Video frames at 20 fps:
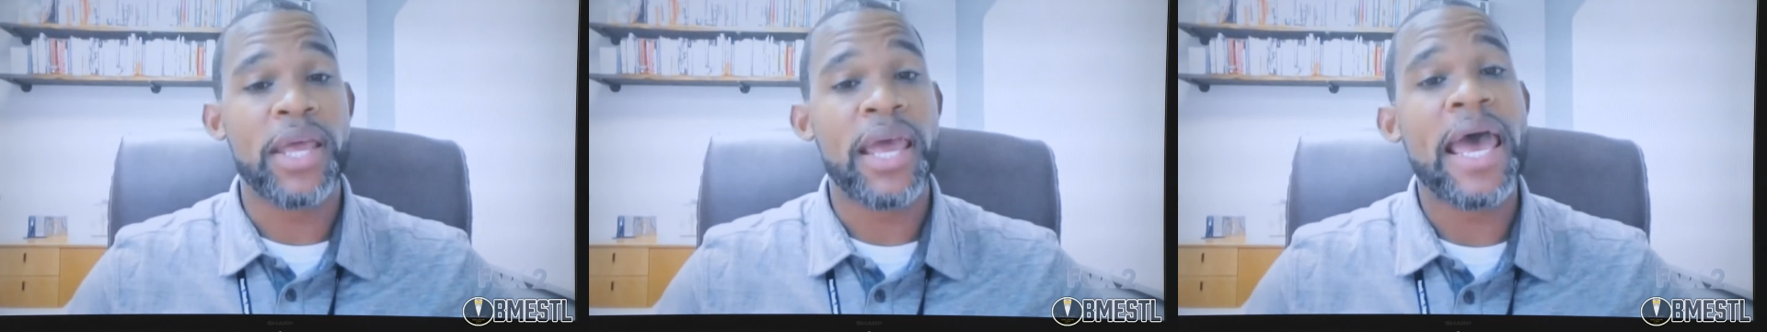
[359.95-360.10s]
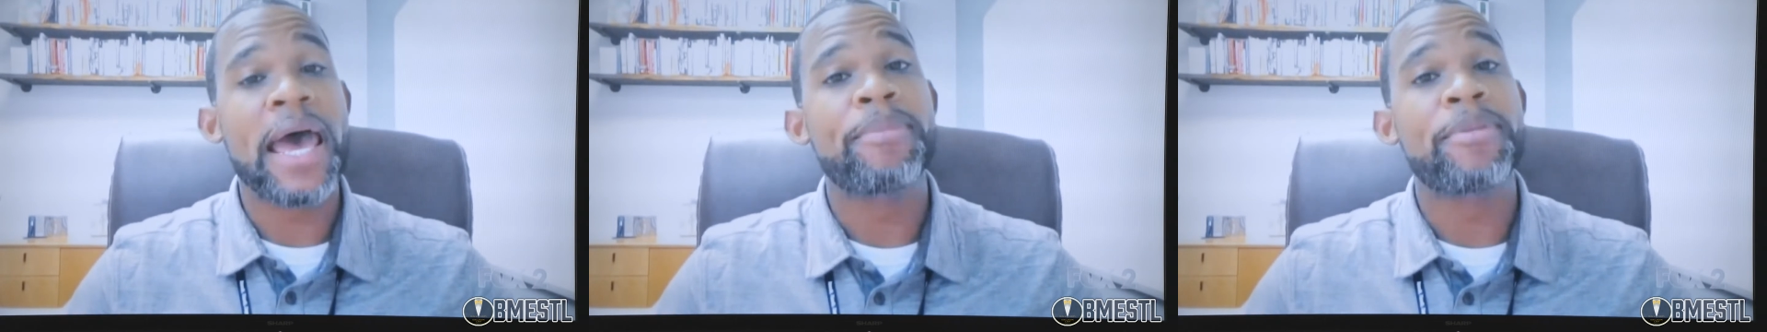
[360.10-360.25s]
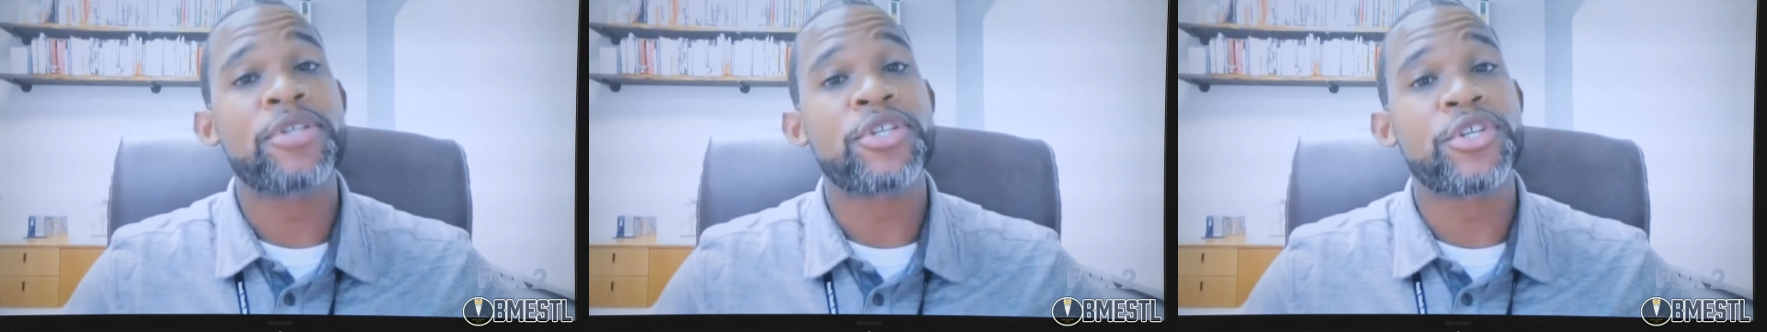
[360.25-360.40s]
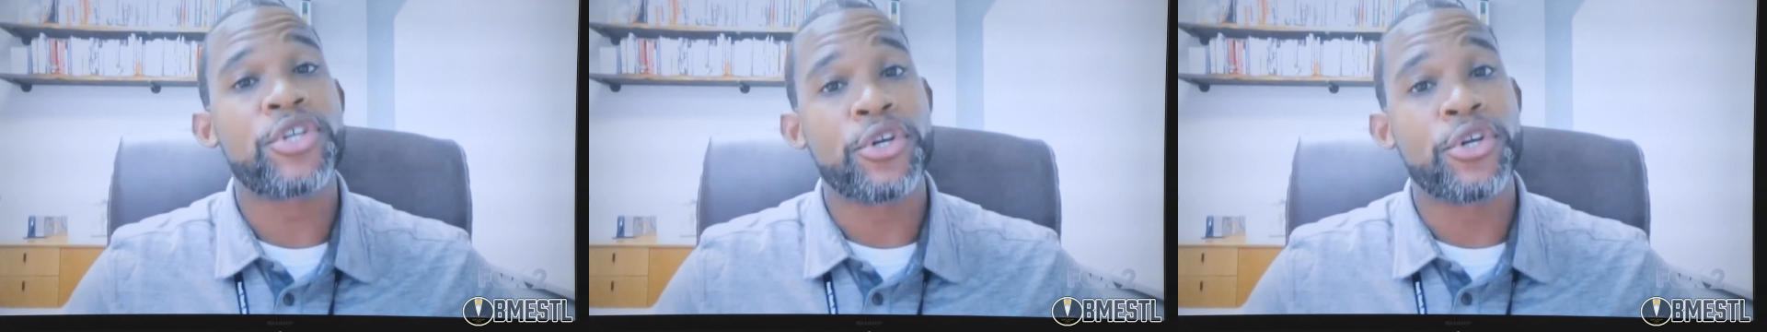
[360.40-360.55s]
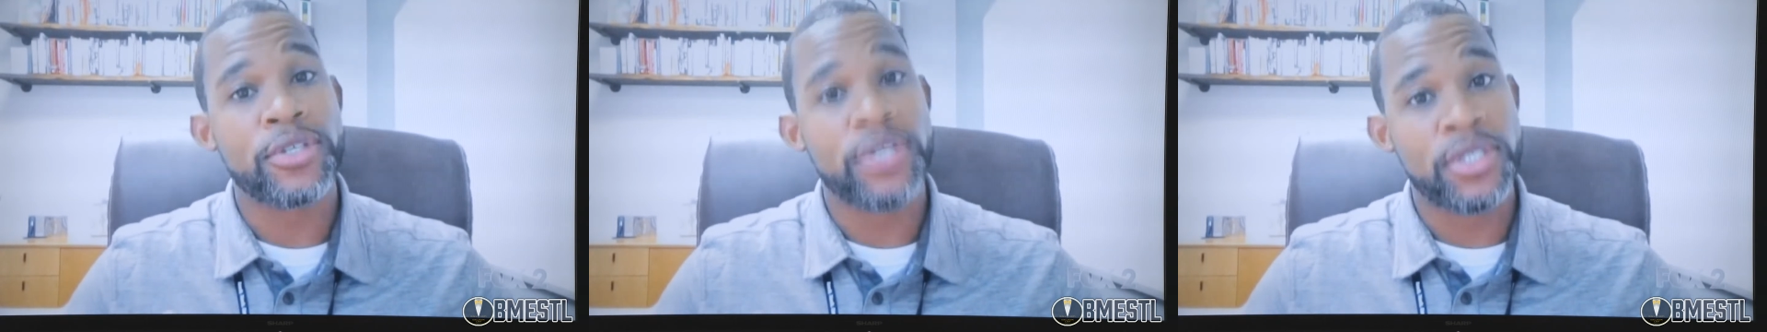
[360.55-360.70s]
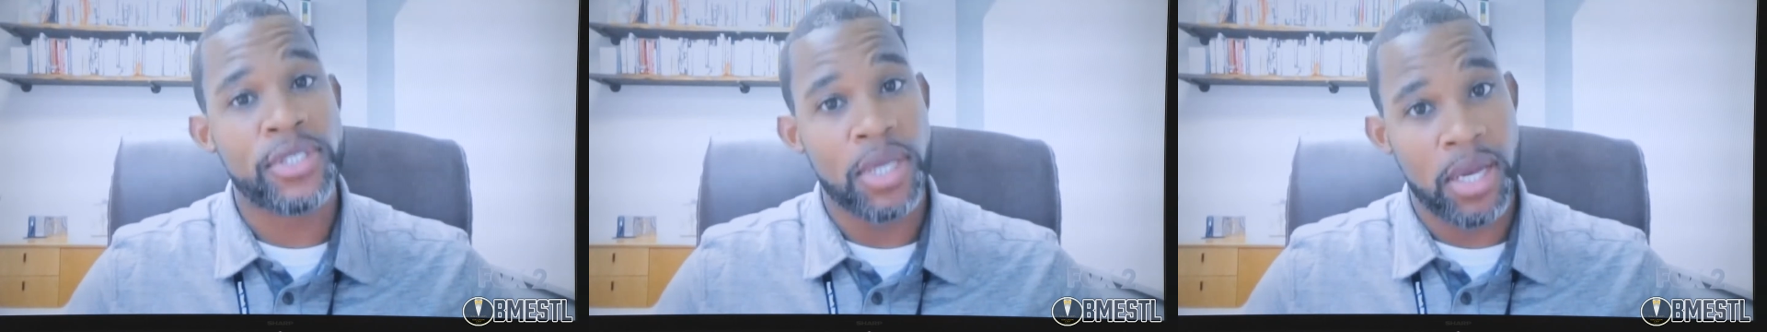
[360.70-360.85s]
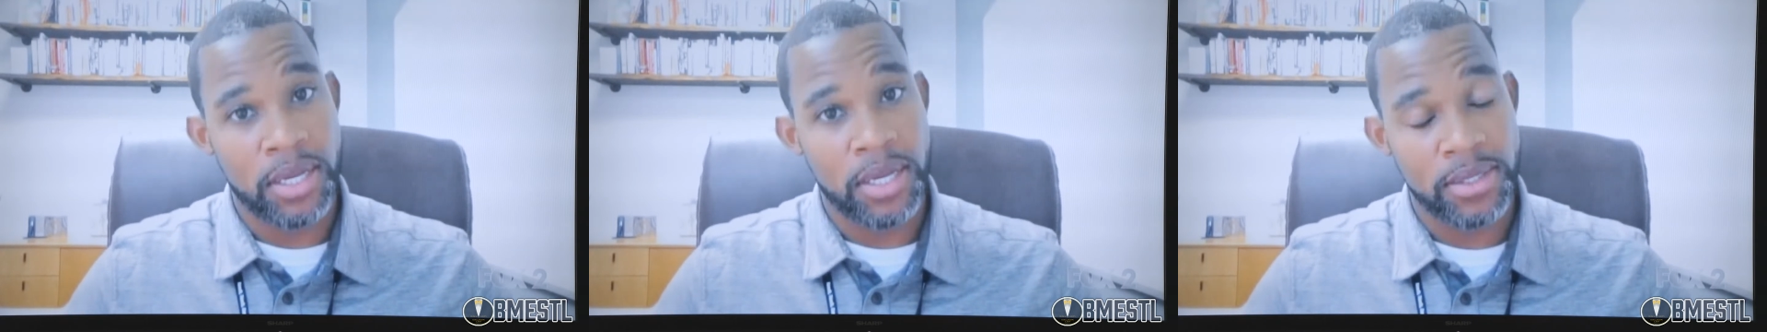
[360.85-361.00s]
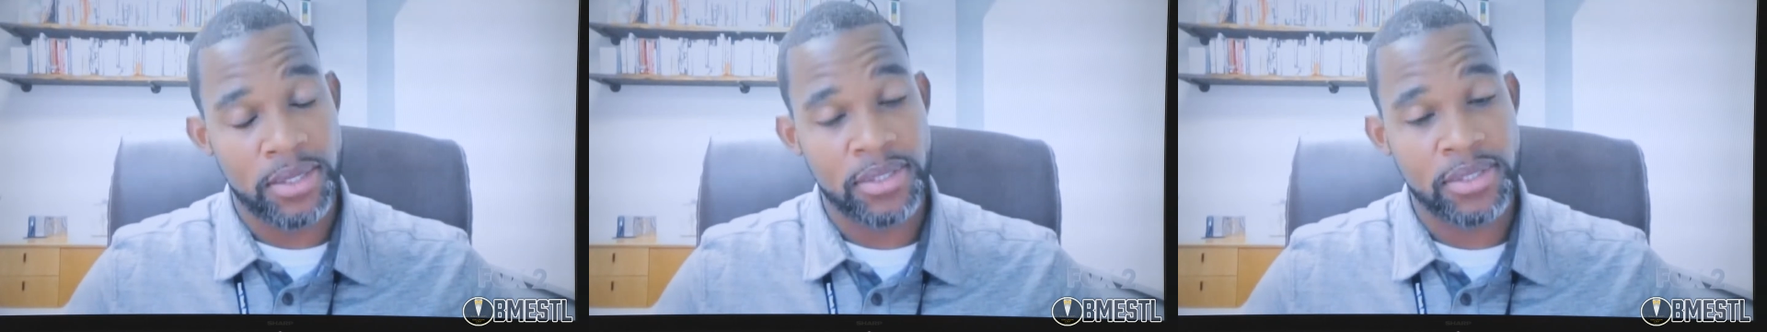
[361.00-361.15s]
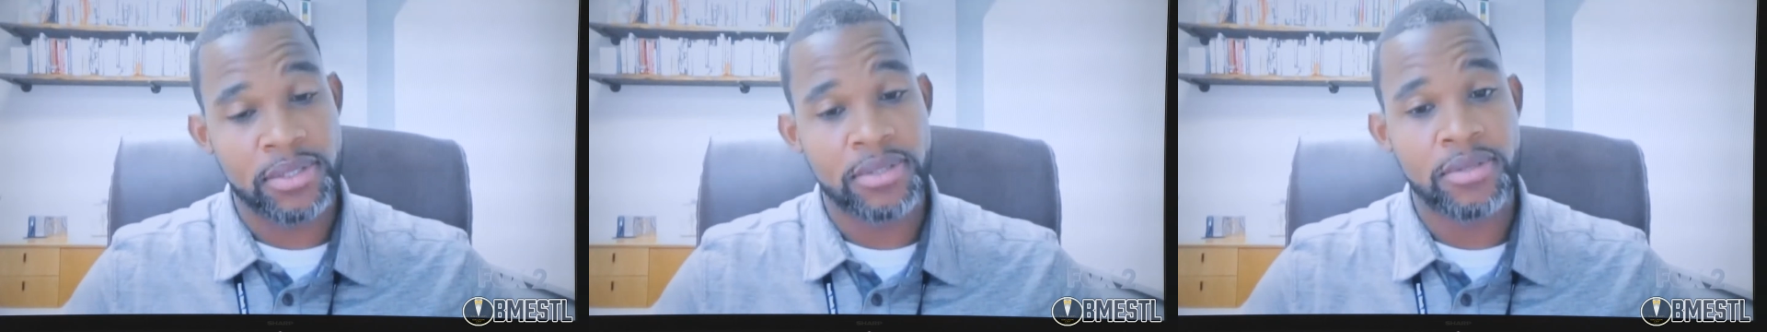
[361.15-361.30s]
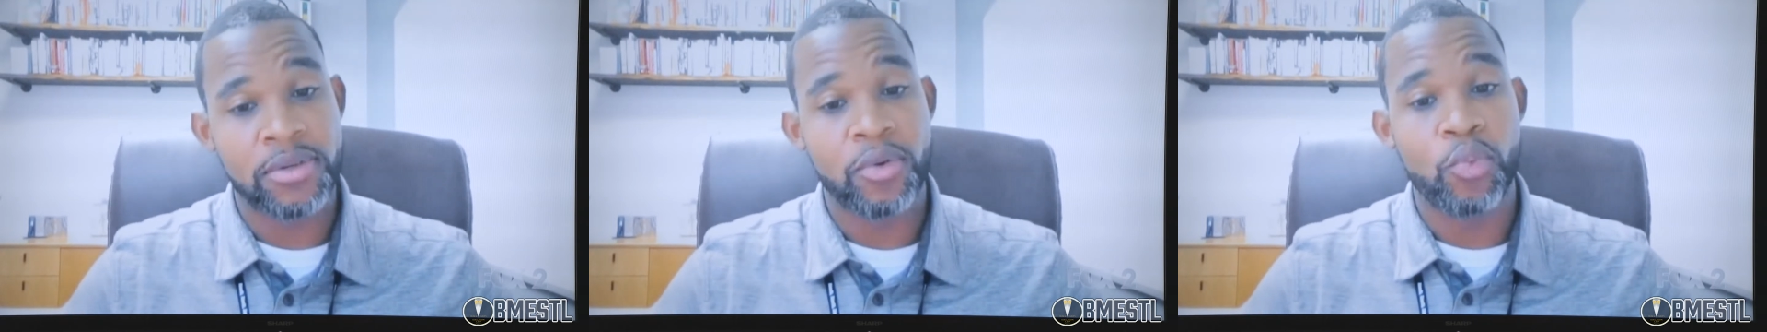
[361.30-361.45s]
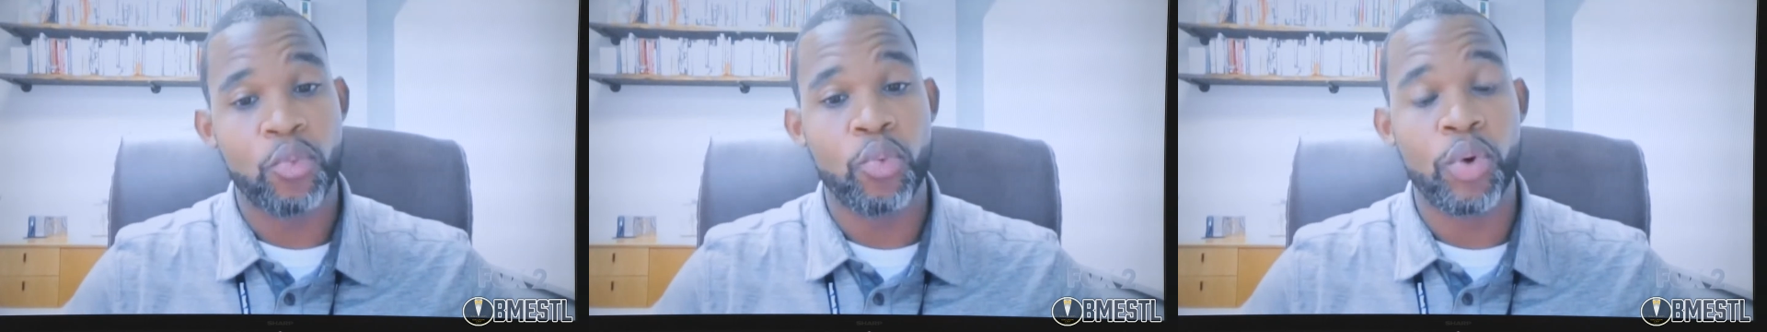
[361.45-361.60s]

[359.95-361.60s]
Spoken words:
to happen to your sons,